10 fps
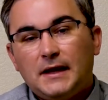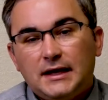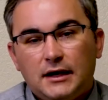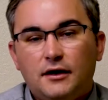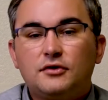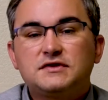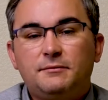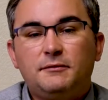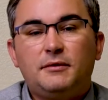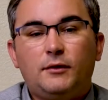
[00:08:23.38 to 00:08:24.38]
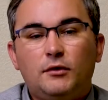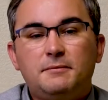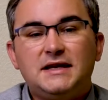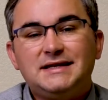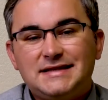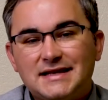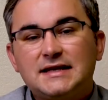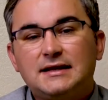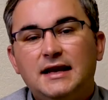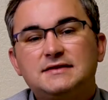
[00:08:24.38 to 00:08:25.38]
again, another tip of mine would be
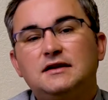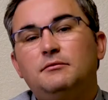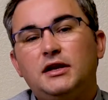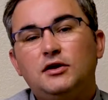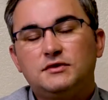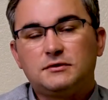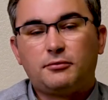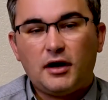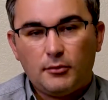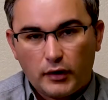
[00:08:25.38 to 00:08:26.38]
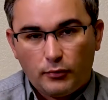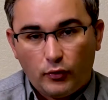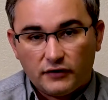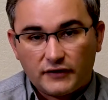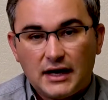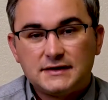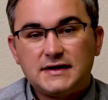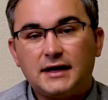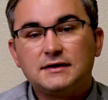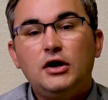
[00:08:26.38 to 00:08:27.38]
designate somebody who is a primary point of
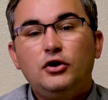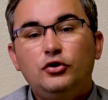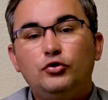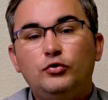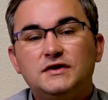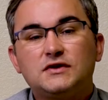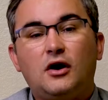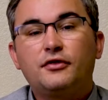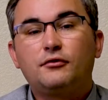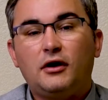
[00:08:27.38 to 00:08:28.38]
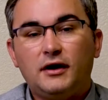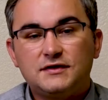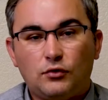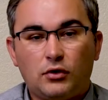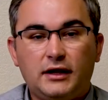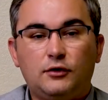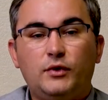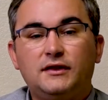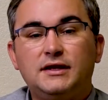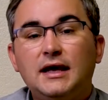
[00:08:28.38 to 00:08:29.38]
contact, who is authorized or can
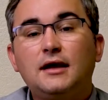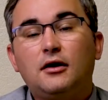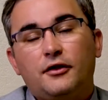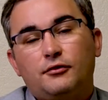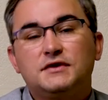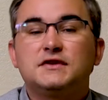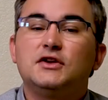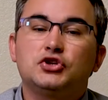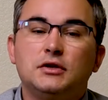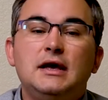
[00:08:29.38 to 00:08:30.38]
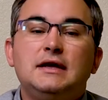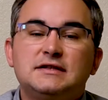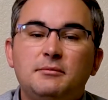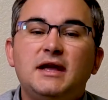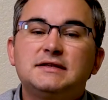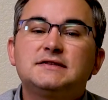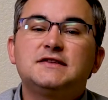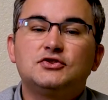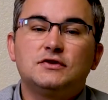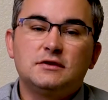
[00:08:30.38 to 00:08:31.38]
quickly get authorization to make
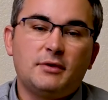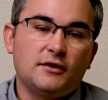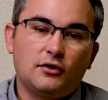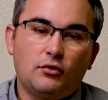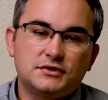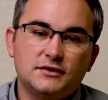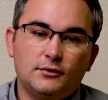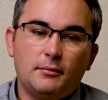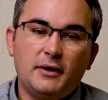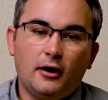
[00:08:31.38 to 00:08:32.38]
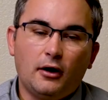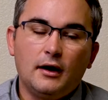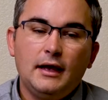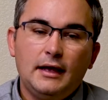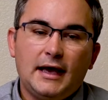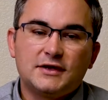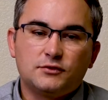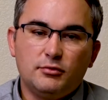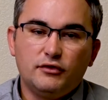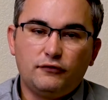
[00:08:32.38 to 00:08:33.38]
decisions about the course of the repair
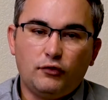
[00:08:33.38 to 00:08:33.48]
as we move